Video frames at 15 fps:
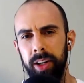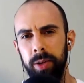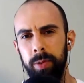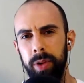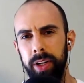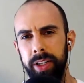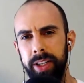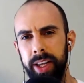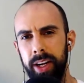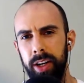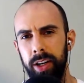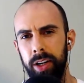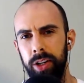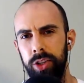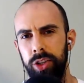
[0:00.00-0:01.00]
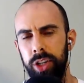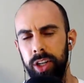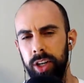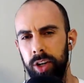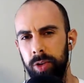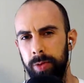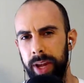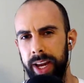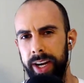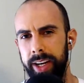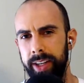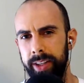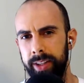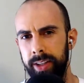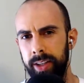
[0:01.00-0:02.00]
ones that are genome
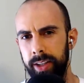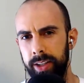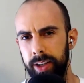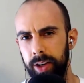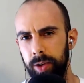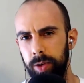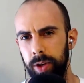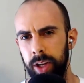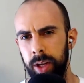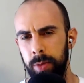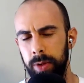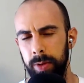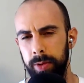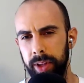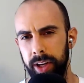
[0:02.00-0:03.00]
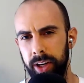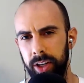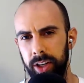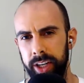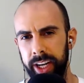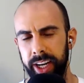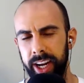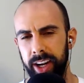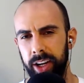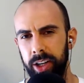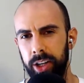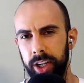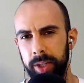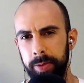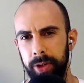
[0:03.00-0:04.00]
edits. So people that are looking at
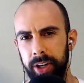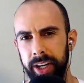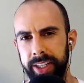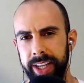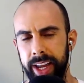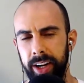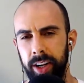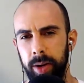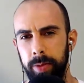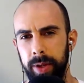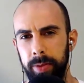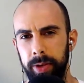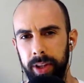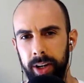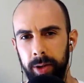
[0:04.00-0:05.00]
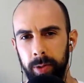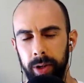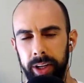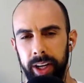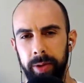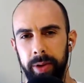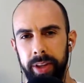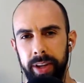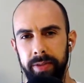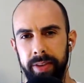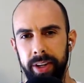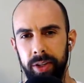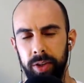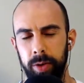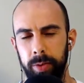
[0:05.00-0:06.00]
CRISPR, et cetera, people that are working with in vitro